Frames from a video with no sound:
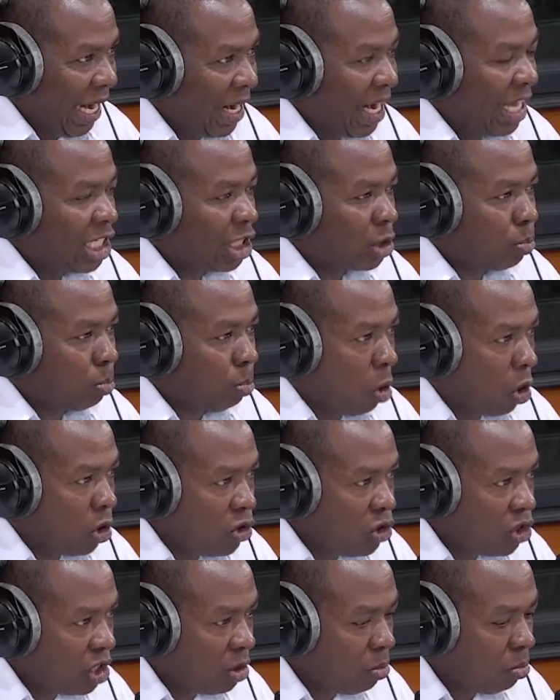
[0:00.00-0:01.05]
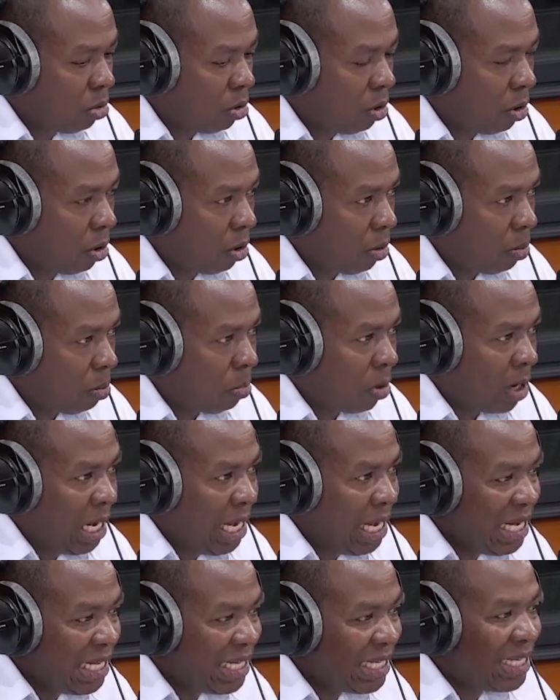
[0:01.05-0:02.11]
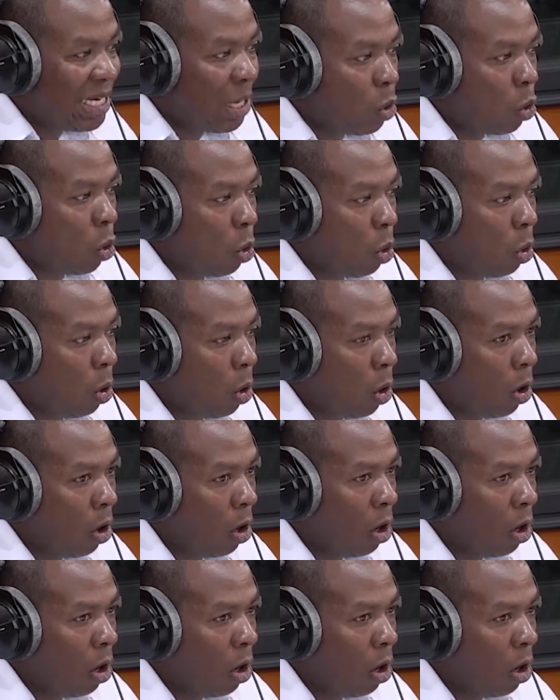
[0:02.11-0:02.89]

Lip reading: responsible political